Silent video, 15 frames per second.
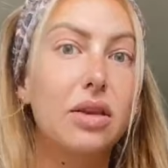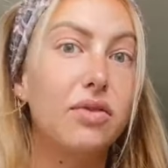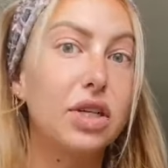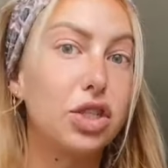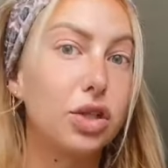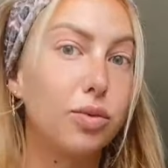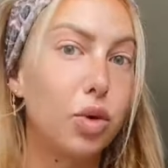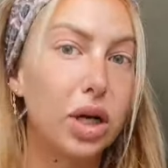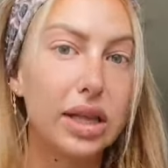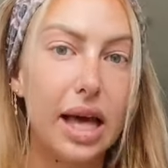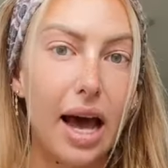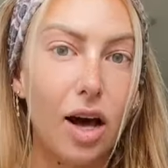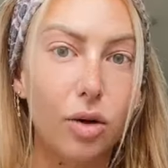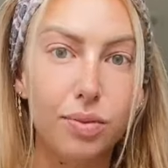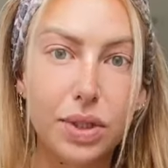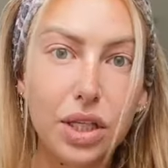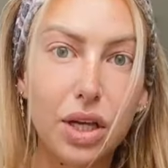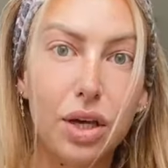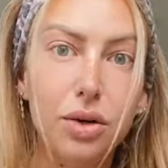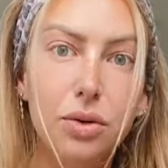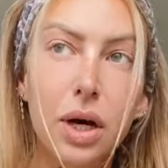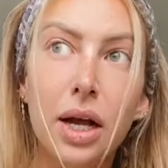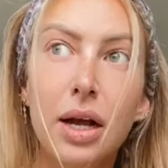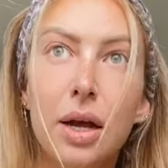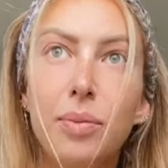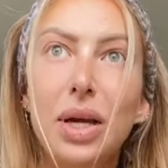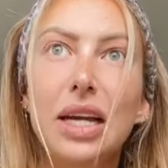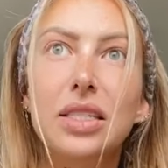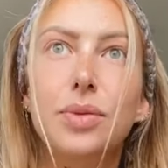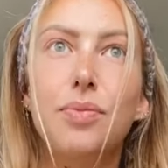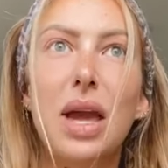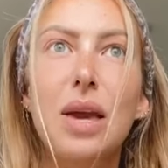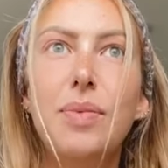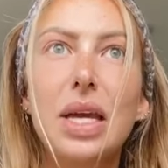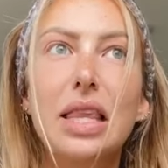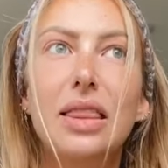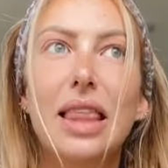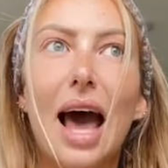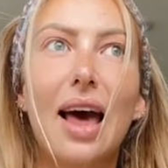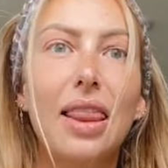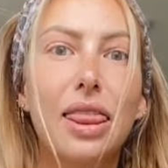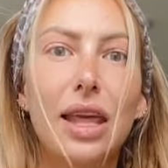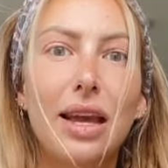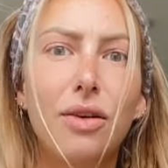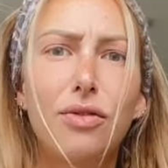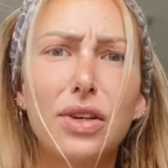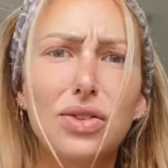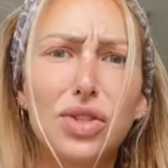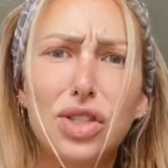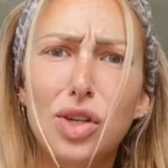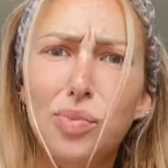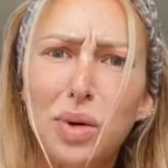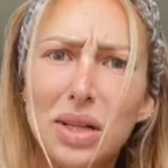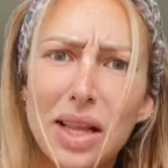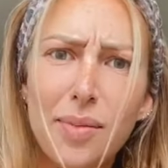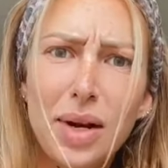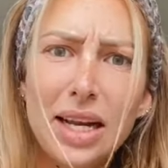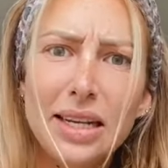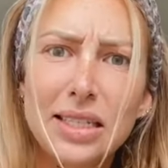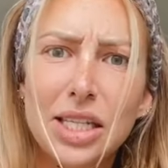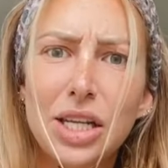be the vision board that helps you, because maybe that thing feels super limiting